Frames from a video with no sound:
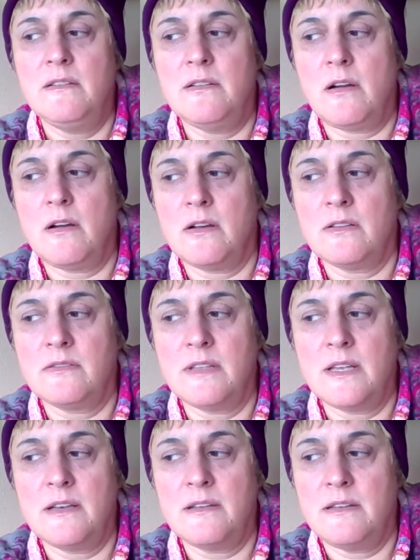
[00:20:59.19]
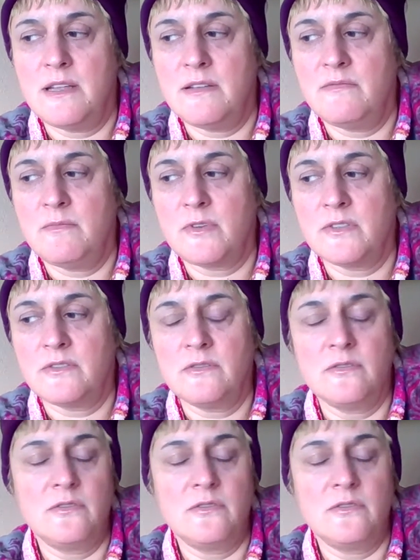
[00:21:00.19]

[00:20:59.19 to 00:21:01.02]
dogs that give birth to